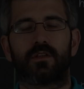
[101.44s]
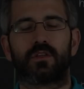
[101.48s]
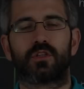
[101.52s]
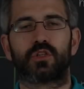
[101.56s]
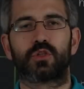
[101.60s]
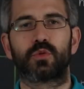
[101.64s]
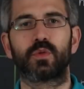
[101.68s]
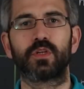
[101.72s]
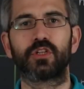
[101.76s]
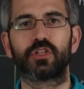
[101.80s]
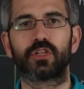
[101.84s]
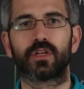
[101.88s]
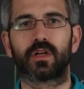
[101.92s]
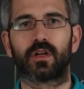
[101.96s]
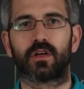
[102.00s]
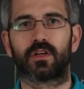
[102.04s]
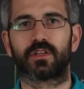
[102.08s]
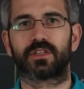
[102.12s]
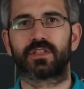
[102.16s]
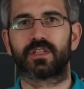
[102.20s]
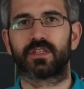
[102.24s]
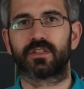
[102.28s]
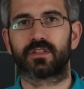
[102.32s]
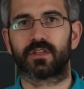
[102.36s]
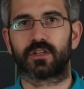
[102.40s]
Switching
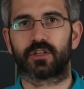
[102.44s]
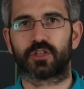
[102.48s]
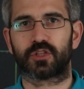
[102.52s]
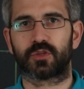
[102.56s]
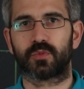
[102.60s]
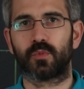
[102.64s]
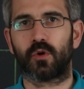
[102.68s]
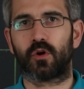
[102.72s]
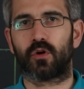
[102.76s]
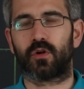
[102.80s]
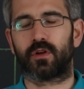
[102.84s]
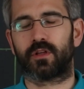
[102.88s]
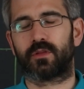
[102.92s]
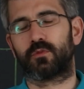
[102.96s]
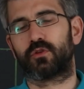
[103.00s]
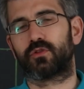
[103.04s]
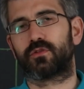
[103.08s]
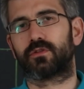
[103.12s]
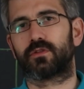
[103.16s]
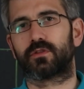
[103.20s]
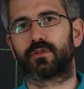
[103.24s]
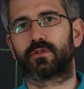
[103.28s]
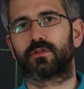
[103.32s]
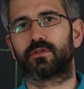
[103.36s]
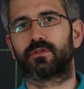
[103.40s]
losses are small in
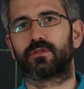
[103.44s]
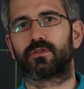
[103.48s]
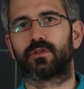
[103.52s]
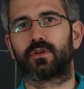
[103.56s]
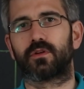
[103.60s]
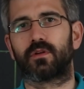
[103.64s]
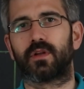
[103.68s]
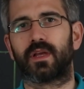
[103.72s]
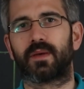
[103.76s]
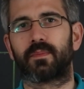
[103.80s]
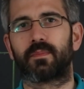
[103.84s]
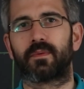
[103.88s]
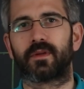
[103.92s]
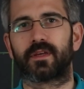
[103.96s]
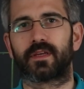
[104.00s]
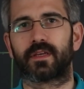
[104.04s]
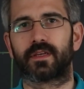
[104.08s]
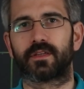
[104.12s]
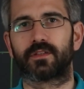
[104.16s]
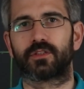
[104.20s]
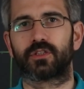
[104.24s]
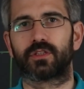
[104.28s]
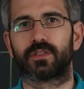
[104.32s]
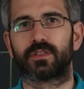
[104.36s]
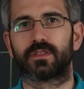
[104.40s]
motor control
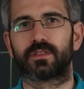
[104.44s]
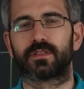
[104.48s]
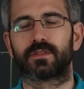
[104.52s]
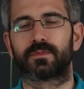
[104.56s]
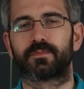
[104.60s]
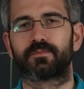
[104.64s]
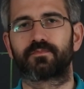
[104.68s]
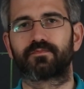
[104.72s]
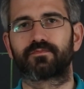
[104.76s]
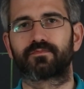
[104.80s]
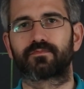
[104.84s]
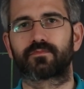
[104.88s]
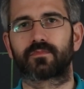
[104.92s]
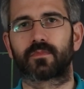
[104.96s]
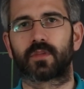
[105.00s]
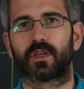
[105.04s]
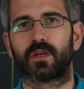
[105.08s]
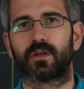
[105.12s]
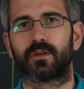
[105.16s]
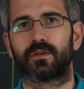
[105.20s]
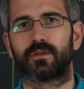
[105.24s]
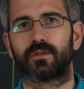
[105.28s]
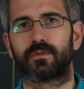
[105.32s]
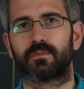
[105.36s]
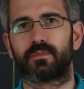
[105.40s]
applications
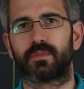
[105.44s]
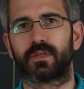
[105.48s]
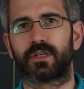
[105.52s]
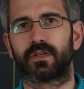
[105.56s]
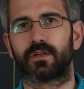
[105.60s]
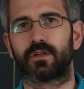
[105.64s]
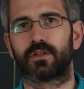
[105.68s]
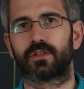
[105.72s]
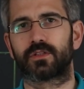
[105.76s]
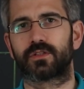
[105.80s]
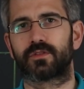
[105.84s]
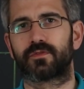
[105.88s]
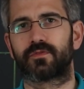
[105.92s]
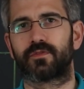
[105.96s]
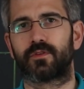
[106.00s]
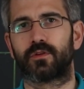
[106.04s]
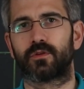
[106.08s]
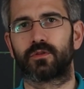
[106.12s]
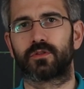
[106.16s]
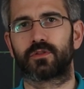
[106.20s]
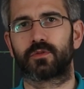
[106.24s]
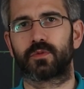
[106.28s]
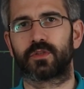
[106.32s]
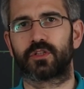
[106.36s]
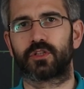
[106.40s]
because of low
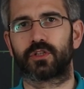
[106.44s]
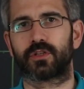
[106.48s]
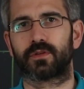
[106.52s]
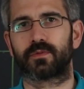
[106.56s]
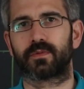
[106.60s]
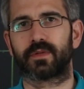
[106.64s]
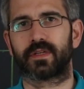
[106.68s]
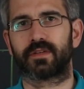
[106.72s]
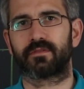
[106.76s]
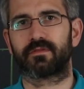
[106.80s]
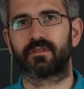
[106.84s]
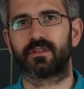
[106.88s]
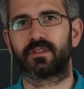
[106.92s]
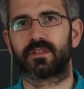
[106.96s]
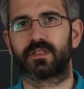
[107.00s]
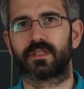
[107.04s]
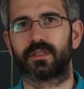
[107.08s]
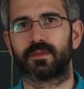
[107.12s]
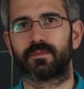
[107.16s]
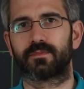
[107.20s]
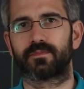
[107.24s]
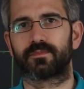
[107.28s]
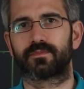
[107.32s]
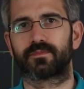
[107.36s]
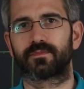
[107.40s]
switching
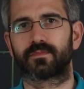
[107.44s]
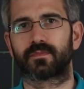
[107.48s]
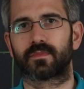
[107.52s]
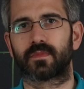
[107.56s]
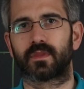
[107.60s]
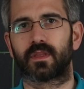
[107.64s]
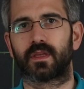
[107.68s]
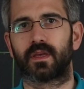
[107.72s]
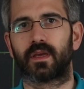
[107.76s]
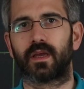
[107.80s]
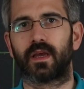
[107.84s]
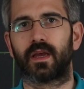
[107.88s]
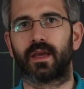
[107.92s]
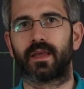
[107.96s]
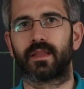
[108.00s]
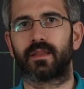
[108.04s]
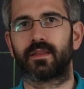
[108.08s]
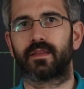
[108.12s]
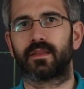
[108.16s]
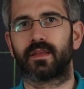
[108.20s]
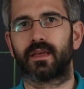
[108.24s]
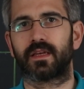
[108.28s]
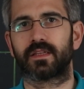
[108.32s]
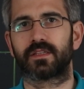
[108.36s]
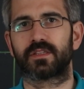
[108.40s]
frequency.
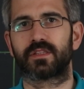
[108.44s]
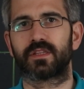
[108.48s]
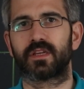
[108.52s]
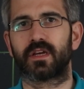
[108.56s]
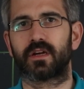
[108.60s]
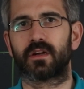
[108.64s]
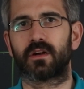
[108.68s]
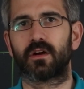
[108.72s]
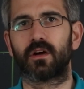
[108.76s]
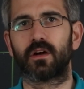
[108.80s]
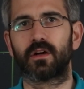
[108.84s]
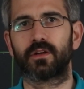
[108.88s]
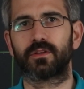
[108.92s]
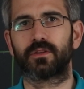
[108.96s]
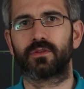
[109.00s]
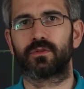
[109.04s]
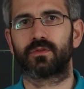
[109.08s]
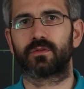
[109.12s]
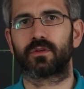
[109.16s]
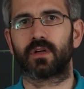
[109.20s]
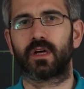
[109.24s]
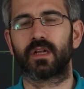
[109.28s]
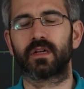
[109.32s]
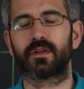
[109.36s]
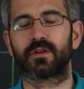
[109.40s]
And as they are hard to
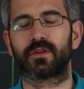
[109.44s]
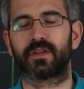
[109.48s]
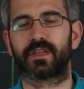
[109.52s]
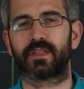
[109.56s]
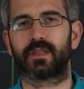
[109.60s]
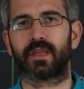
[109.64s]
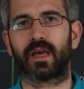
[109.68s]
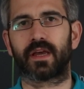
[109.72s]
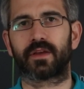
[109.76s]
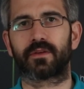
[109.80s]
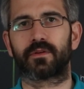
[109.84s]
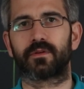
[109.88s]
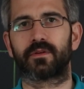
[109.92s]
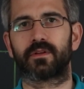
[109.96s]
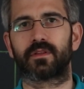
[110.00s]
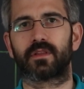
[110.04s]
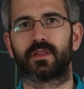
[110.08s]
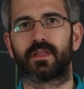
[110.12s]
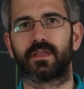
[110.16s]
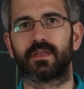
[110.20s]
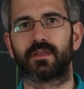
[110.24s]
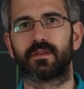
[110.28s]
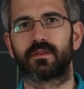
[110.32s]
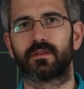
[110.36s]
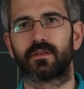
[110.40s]
calculate
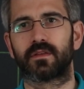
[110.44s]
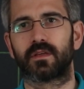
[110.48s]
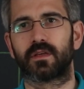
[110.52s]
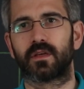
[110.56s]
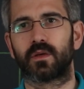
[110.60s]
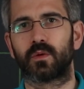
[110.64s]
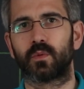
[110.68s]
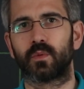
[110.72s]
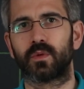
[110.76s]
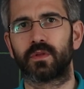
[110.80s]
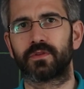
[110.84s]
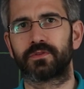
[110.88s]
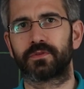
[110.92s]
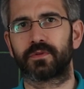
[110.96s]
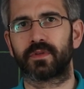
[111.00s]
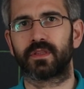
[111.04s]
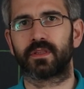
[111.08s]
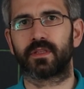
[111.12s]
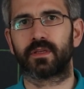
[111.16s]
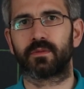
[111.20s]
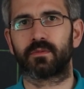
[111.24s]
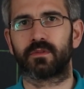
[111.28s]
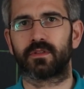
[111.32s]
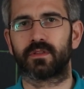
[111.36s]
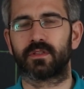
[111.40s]
accurately, we'll treat
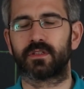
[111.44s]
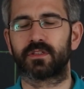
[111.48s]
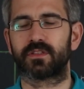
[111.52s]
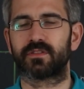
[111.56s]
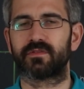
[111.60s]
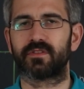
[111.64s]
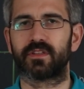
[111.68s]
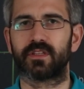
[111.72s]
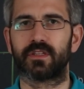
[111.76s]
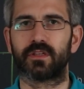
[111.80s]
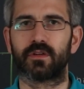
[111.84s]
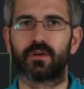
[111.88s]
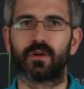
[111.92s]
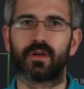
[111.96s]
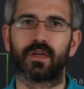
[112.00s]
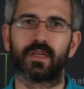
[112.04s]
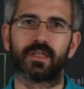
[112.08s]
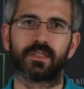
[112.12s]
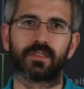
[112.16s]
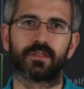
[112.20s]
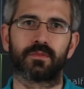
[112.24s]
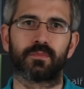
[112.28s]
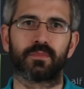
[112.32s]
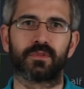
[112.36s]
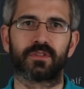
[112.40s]
them in this video
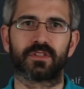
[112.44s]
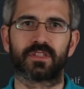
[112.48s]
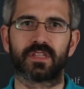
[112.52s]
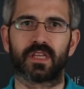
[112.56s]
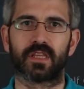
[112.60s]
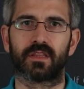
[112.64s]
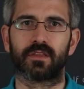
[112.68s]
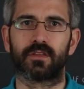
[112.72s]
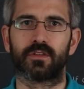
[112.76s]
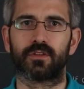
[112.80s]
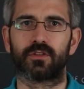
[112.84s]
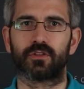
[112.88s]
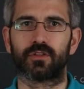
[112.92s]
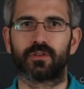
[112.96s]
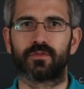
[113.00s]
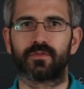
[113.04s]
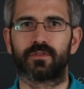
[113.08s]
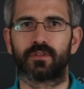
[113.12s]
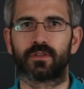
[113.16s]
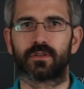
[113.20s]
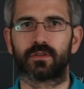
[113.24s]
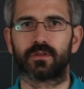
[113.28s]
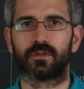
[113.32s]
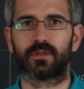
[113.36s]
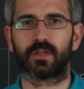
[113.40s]
as a percentage of
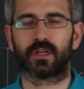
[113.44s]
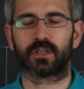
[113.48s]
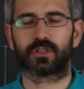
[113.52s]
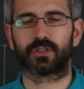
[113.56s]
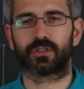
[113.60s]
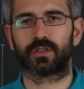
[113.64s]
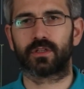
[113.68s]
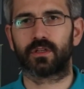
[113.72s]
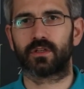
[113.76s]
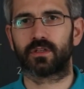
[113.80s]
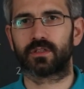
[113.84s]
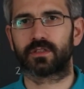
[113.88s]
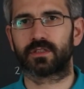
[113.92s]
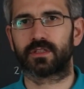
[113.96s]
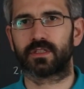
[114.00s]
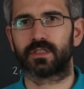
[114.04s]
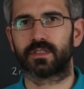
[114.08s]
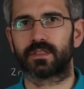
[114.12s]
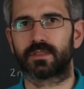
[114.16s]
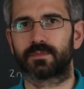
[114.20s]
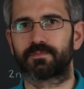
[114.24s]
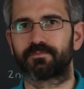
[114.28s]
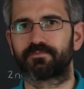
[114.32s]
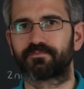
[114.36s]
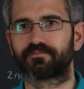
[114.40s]
the conduction
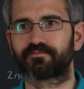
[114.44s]
losses.